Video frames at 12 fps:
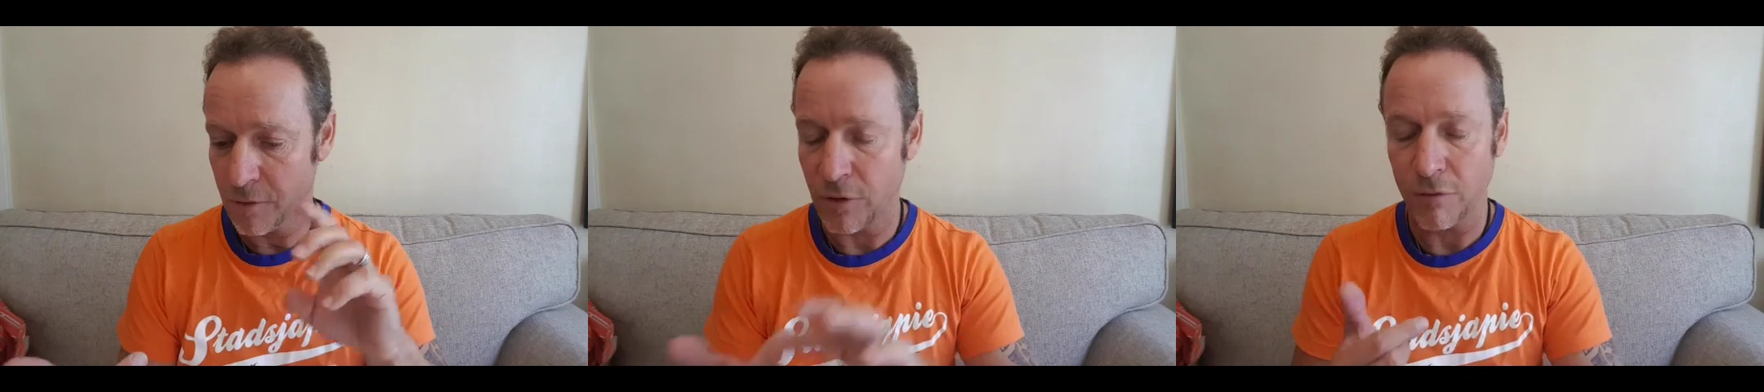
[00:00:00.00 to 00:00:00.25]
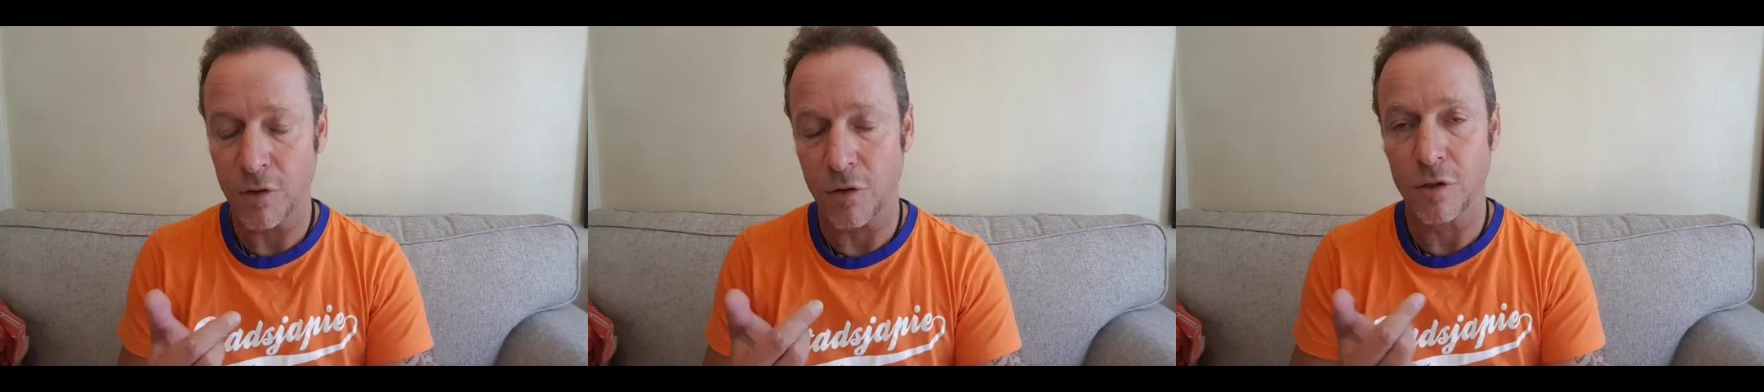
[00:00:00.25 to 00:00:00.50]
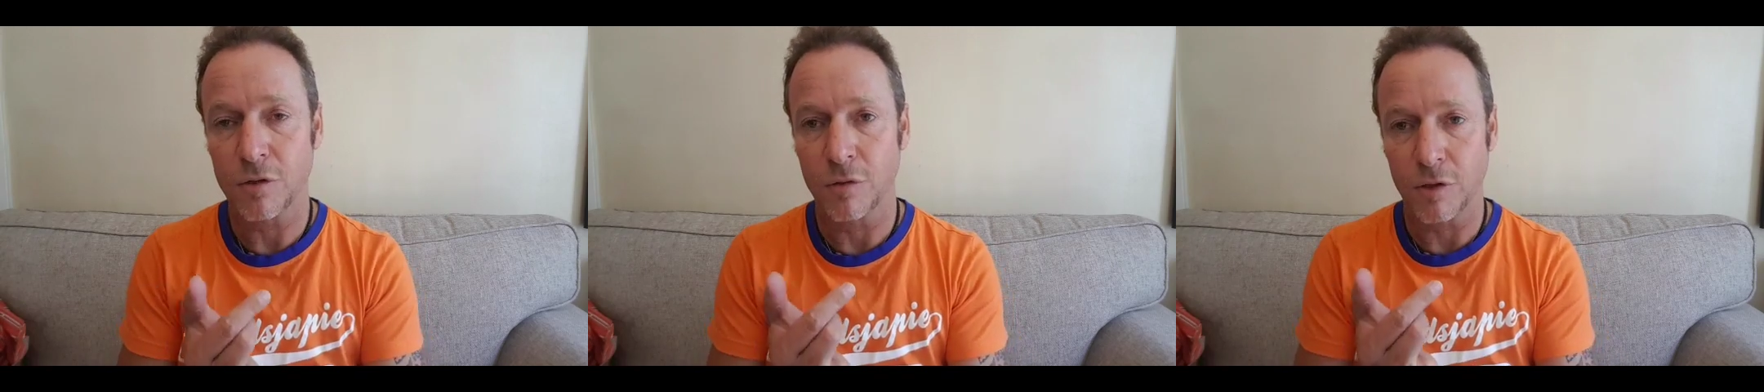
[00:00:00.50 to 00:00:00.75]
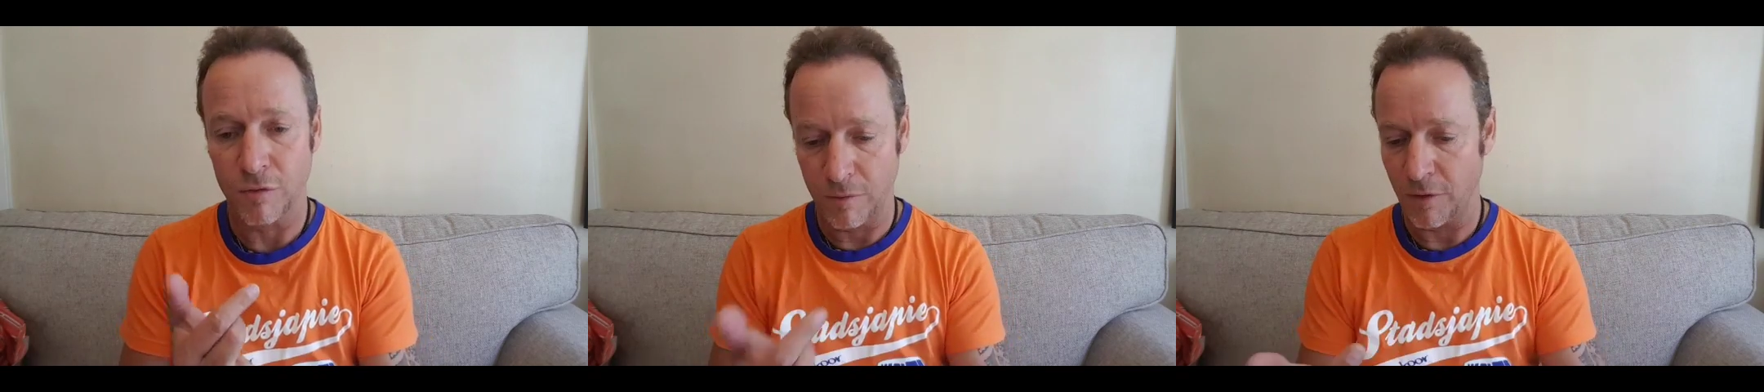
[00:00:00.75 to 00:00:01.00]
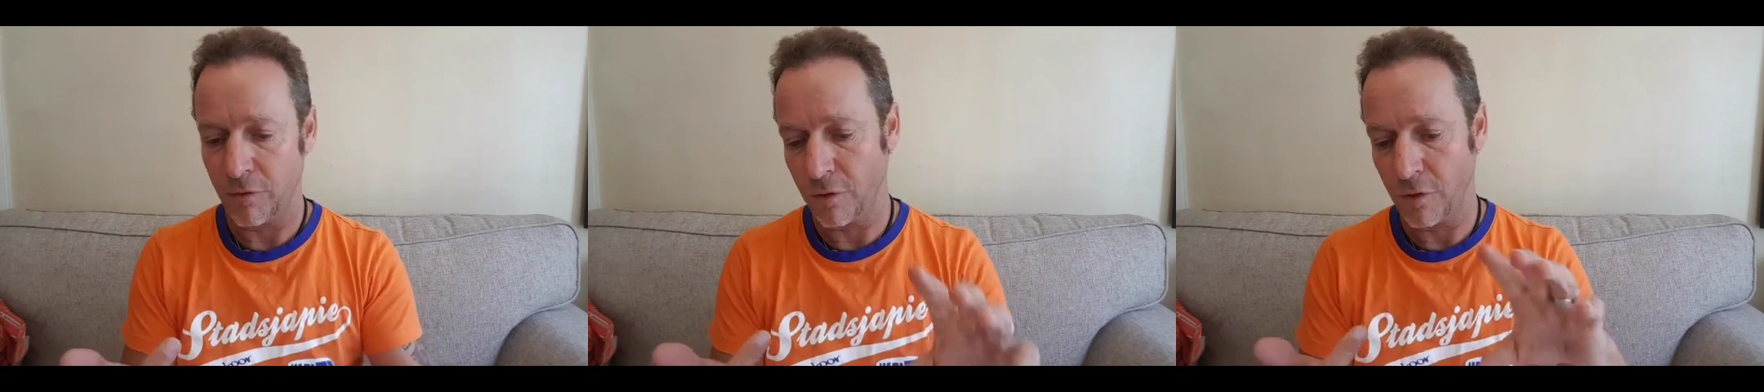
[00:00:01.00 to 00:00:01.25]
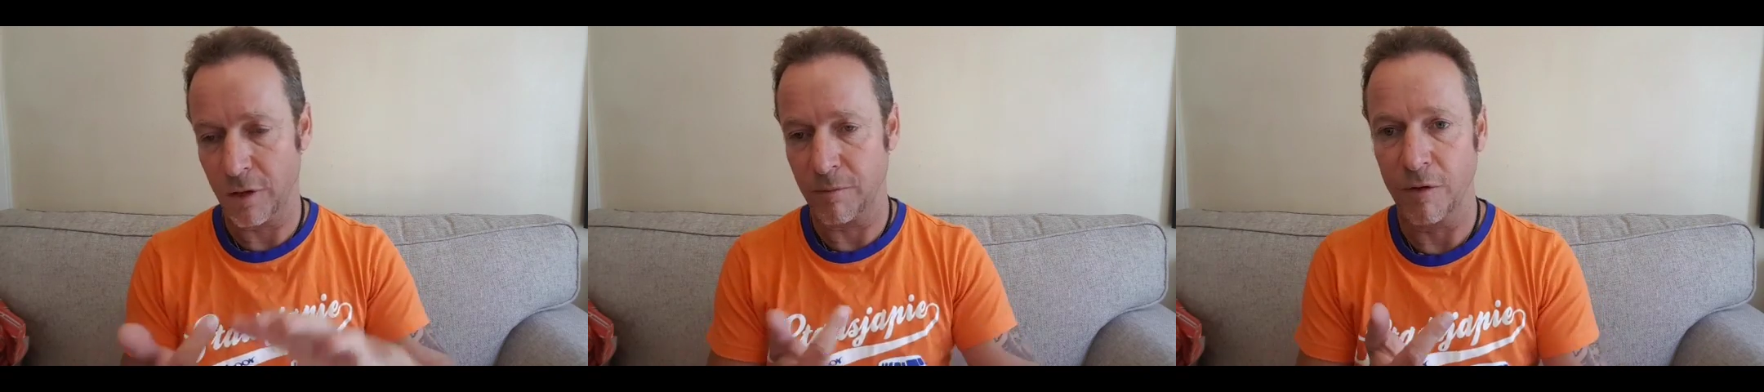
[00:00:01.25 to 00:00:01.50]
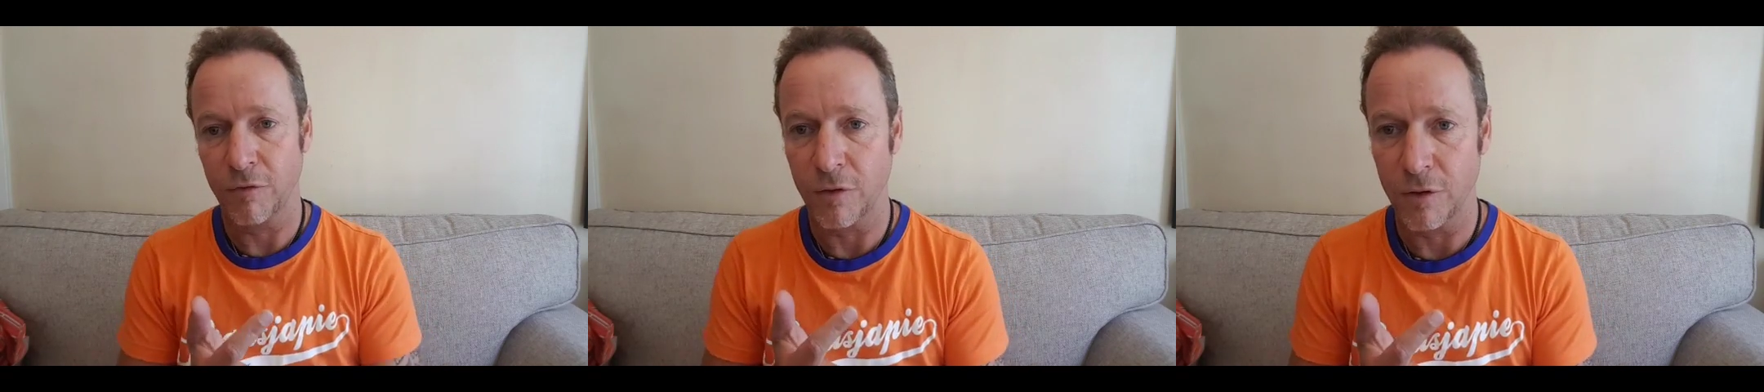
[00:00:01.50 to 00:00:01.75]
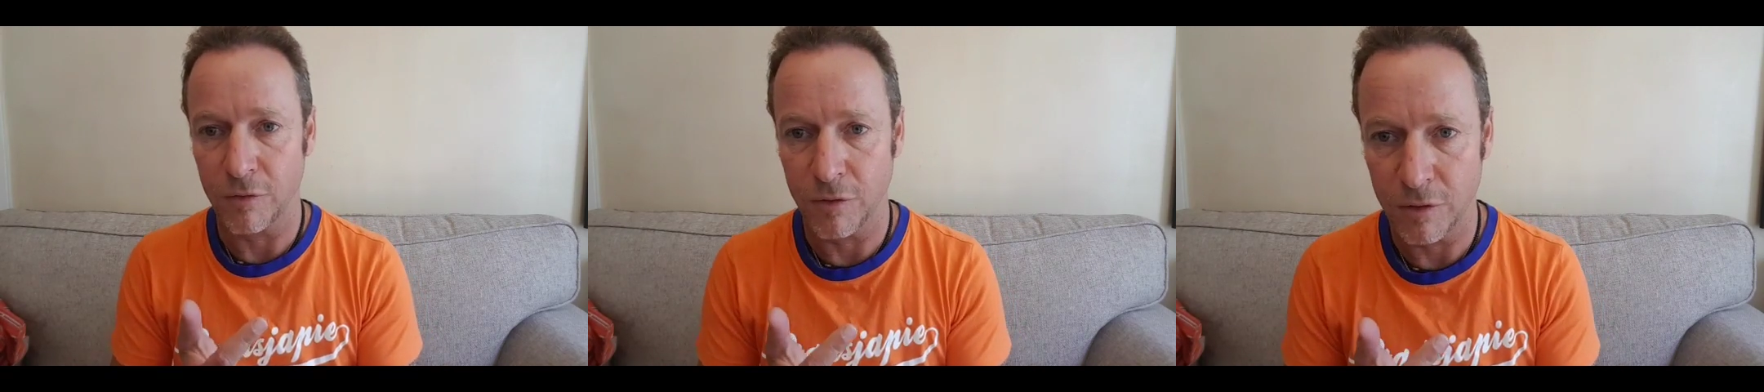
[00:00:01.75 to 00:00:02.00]
Trevor Grant, who worked for my father, and my
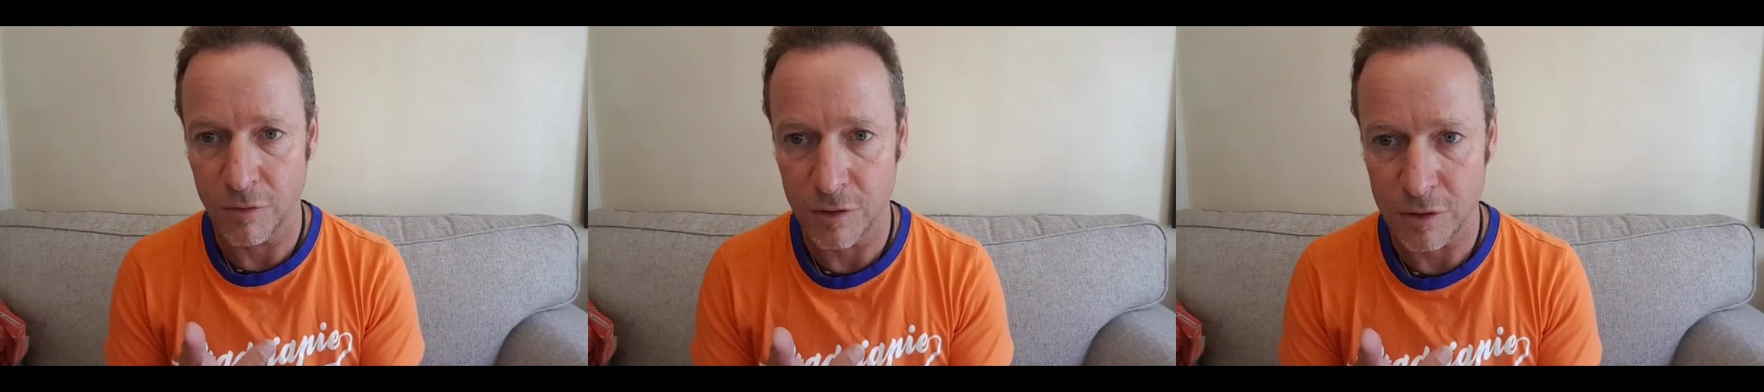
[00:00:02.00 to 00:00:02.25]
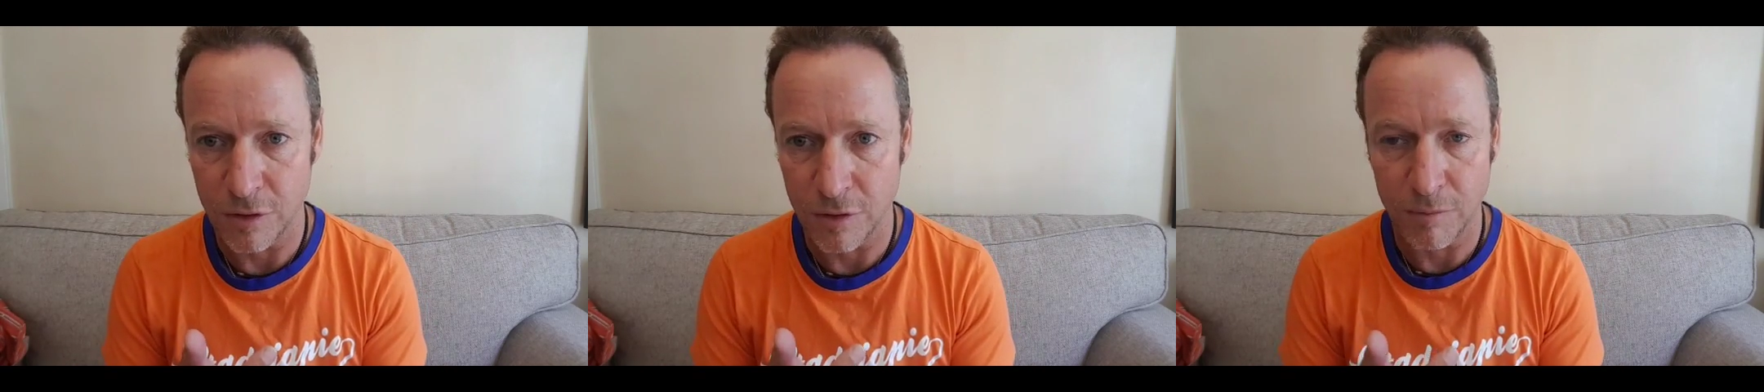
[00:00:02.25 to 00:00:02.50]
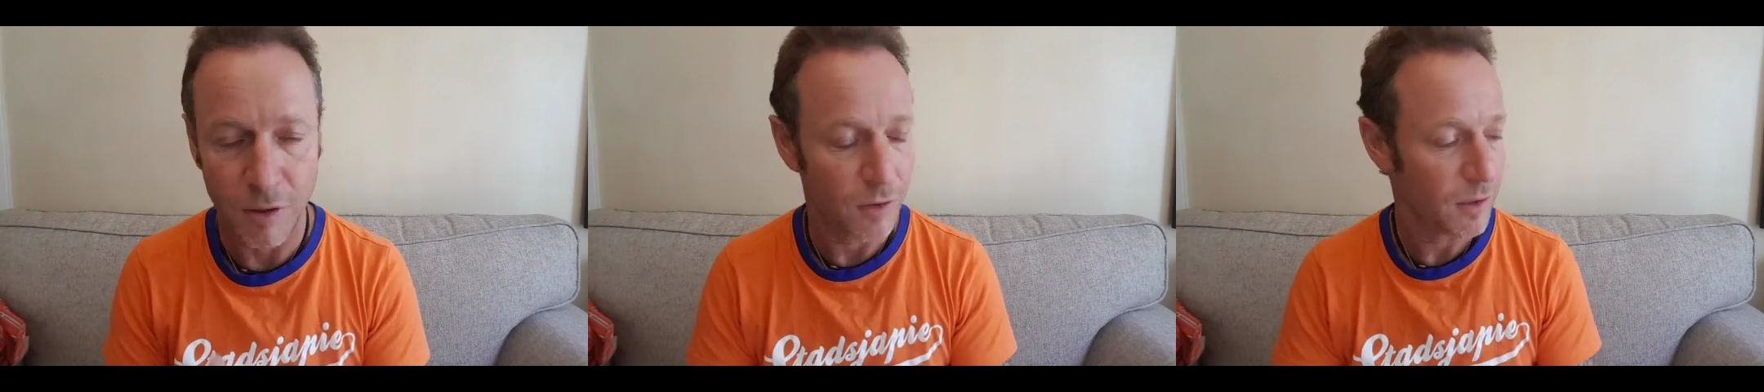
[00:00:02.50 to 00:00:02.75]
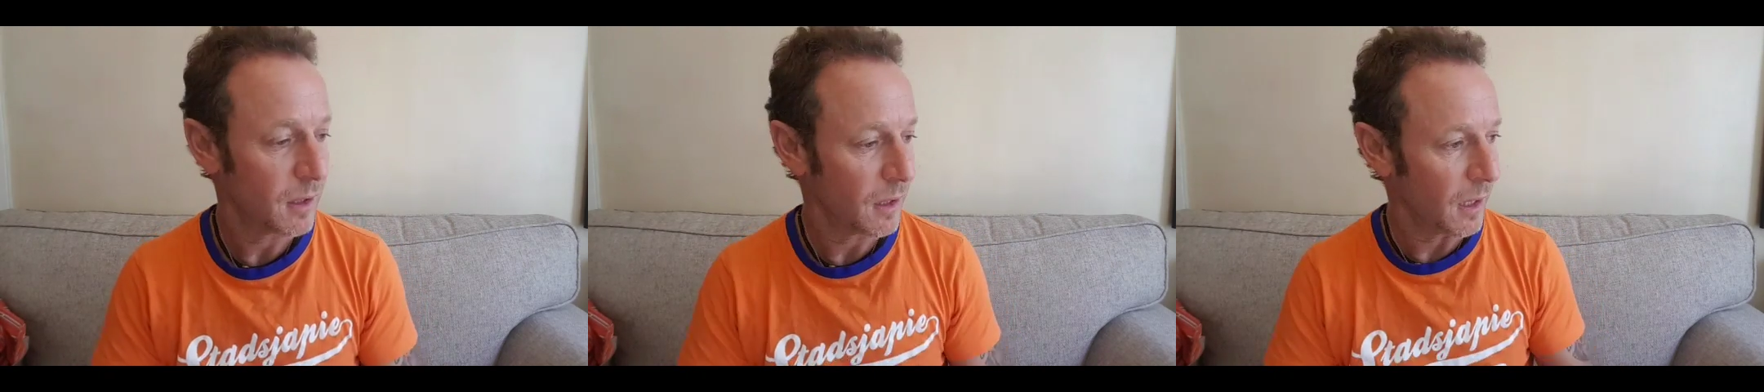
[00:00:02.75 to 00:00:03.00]
father was on the boat.